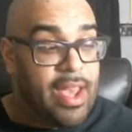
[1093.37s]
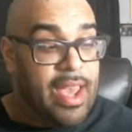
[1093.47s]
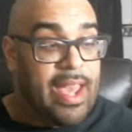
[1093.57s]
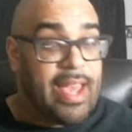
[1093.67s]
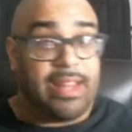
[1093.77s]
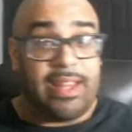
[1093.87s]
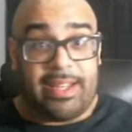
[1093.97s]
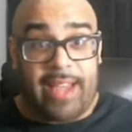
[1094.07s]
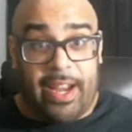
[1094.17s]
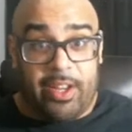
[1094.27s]
And the
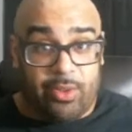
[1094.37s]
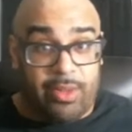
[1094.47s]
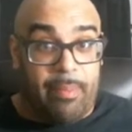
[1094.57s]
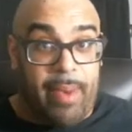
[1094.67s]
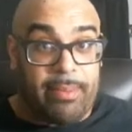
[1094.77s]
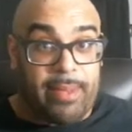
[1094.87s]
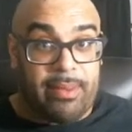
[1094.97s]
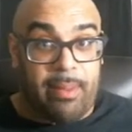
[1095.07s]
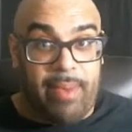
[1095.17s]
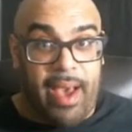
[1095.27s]
dinosaur that popped out
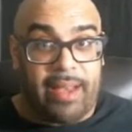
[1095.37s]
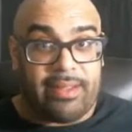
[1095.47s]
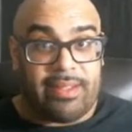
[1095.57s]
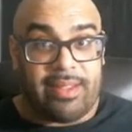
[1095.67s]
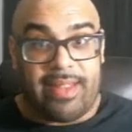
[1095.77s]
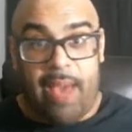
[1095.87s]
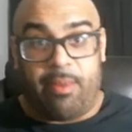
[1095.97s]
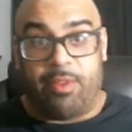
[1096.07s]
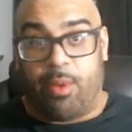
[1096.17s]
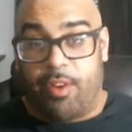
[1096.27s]
the box, that
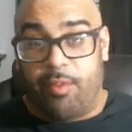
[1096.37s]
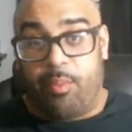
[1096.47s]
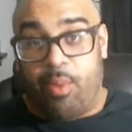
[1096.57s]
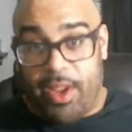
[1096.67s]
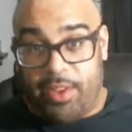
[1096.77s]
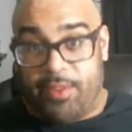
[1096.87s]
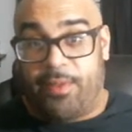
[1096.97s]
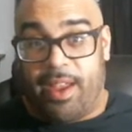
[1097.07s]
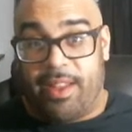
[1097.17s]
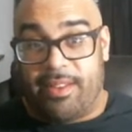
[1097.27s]
was one of Bray's
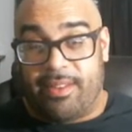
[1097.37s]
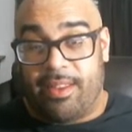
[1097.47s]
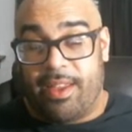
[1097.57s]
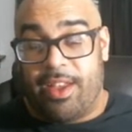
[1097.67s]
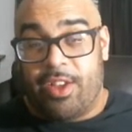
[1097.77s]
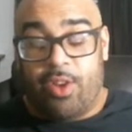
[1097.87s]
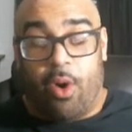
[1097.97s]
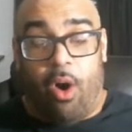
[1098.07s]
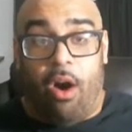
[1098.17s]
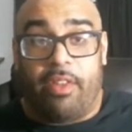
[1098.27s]
friends.
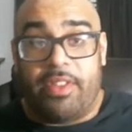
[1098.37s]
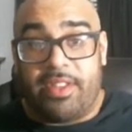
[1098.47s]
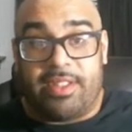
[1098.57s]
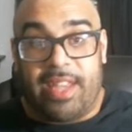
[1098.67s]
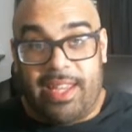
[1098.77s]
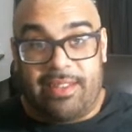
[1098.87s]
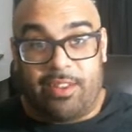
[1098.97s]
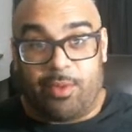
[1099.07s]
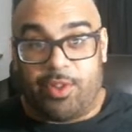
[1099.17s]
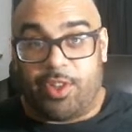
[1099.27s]
So all these teases
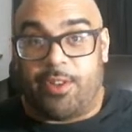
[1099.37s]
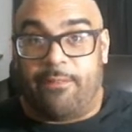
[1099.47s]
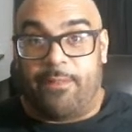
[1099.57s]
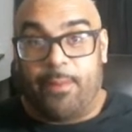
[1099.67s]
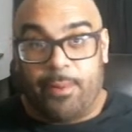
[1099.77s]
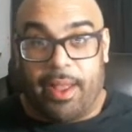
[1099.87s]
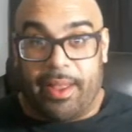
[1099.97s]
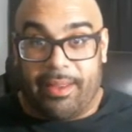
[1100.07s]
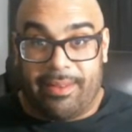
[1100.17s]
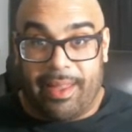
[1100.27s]
were just to fool
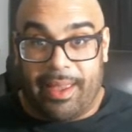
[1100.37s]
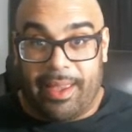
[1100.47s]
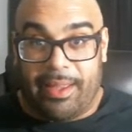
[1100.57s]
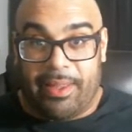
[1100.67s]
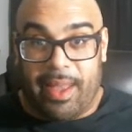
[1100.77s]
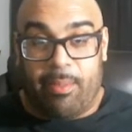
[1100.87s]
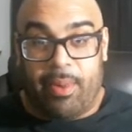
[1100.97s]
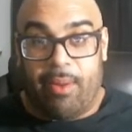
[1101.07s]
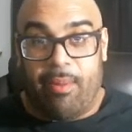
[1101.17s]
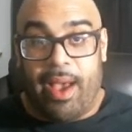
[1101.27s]
us, like that
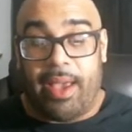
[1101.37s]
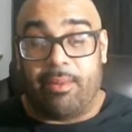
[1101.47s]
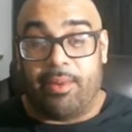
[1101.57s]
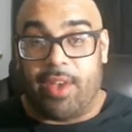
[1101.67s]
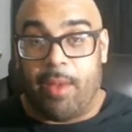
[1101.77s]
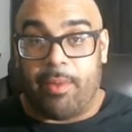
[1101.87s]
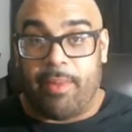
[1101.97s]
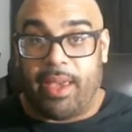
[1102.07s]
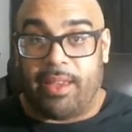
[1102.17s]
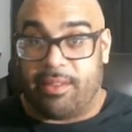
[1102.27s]
Bray Wyatt was coming
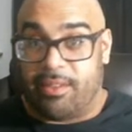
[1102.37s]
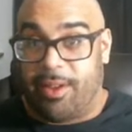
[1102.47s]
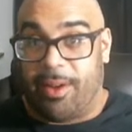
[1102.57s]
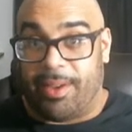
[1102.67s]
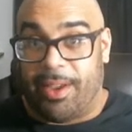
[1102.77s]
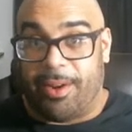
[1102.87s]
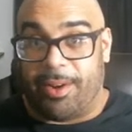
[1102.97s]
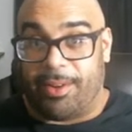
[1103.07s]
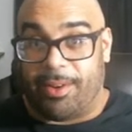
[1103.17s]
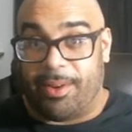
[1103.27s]
back as this dark
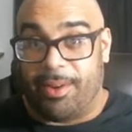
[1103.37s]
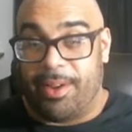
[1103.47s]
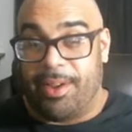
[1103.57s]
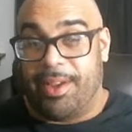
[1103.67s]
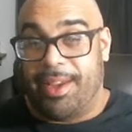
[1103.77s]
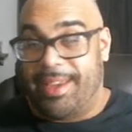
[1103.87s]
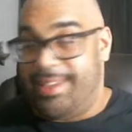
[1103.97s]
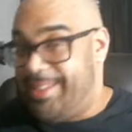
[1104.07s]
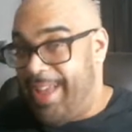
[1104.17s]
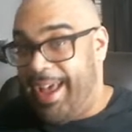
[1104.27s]
character.
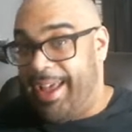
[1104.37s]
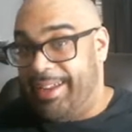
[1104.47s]
He's not.